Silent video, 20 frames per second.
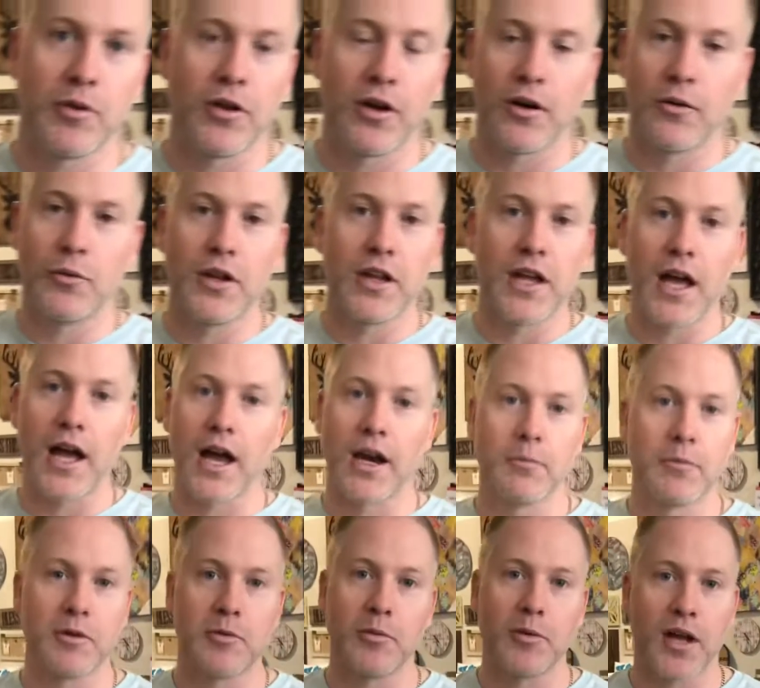are really
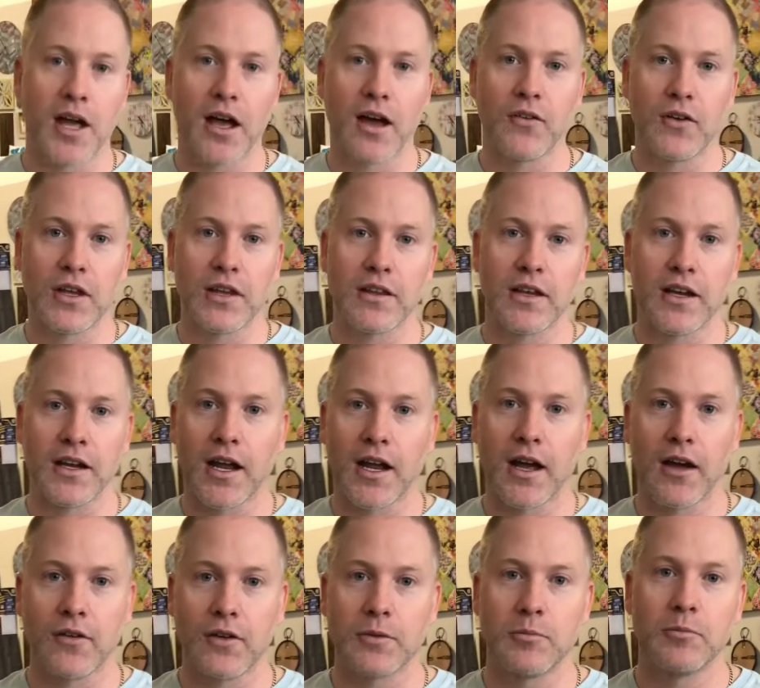adamant about having it, they can
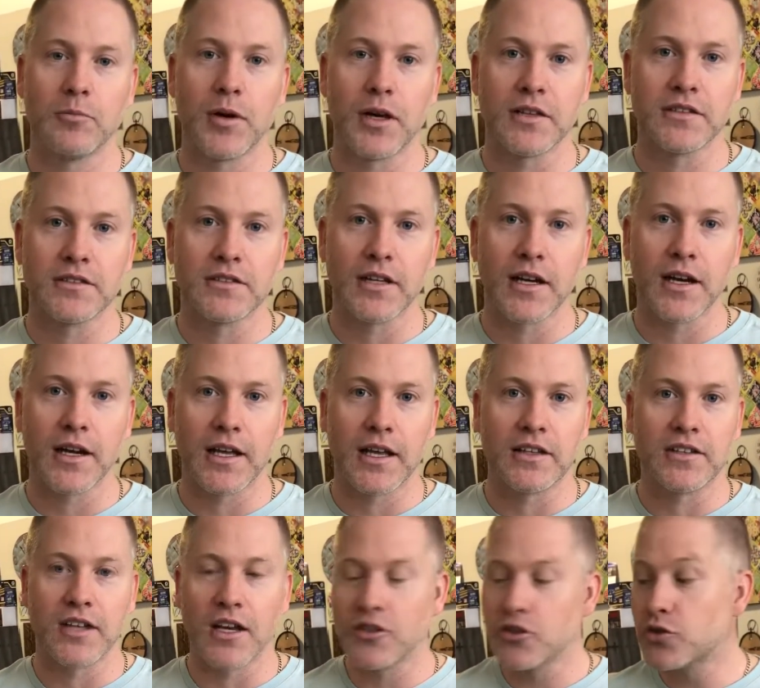have it, but it
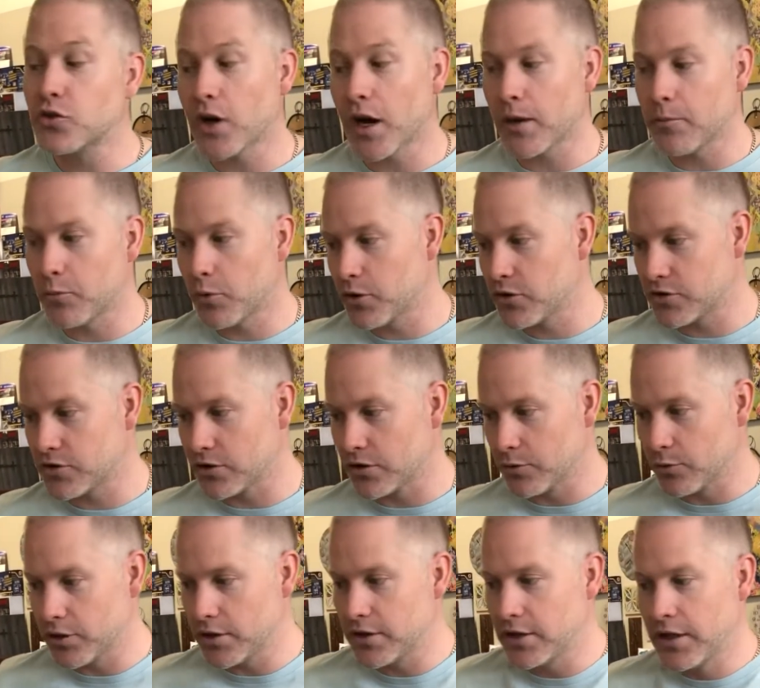does trap moisture in the
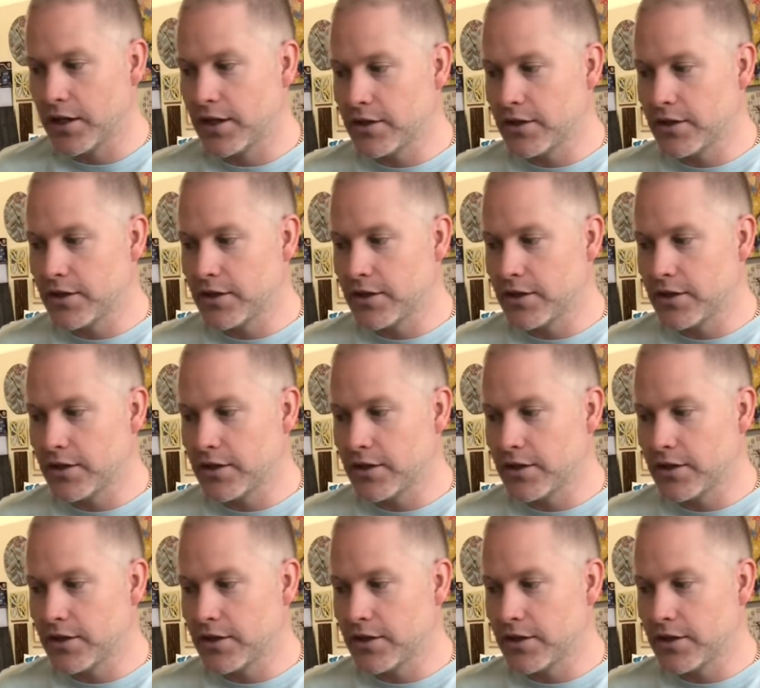wood,